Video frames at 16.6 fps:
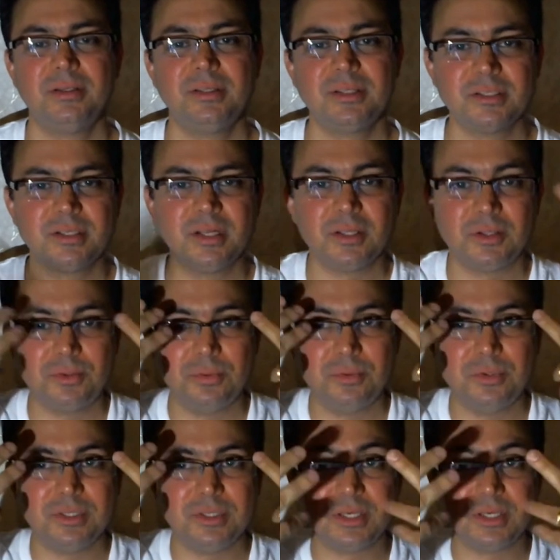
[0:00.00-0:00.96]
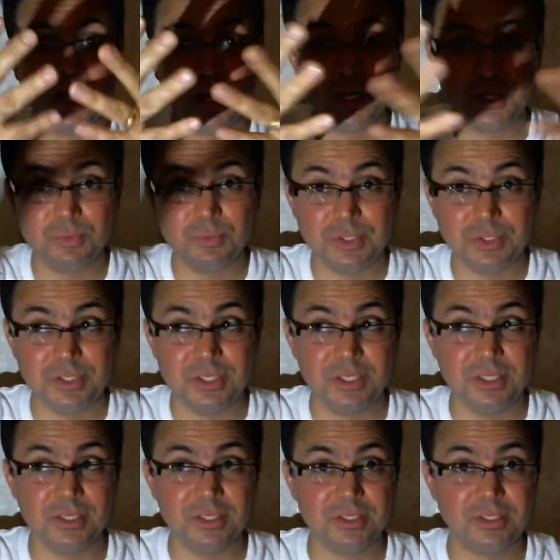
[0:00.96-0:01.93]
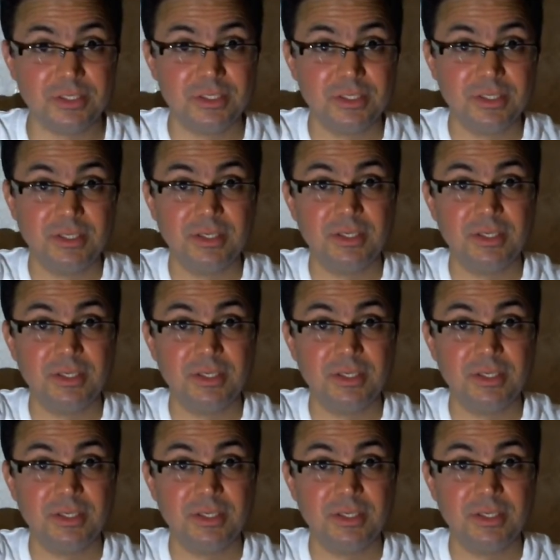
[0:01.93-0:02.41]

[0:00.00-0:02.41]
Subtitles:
Just like through these eyes, we see this